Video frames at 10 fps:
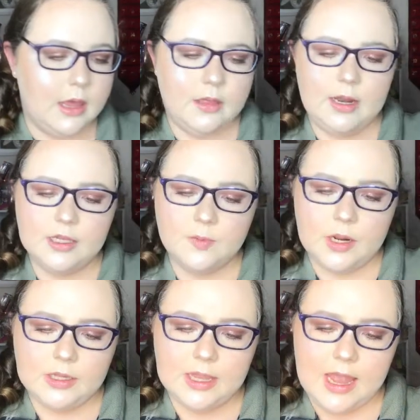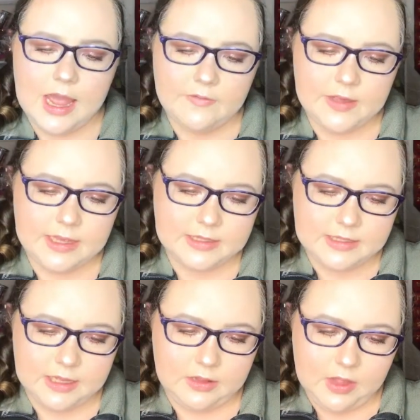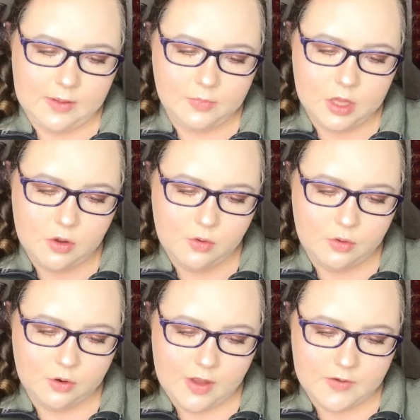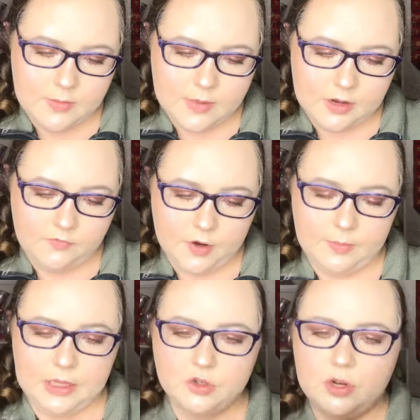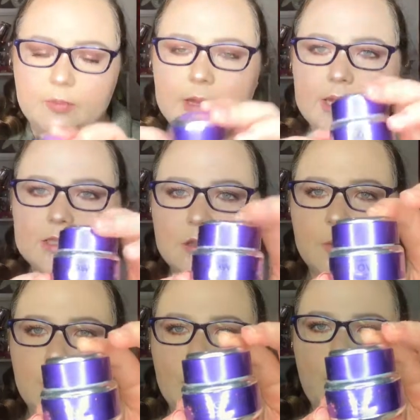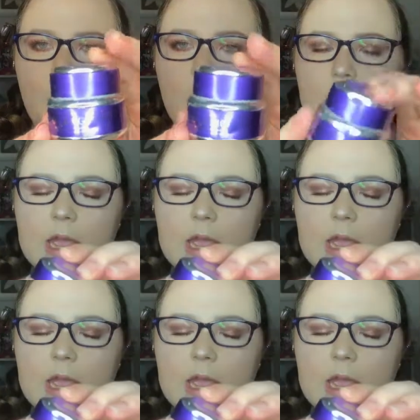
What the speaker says: The next product I have is the Glam Glow Gravity Mud Firming Treatment. It's in the purple.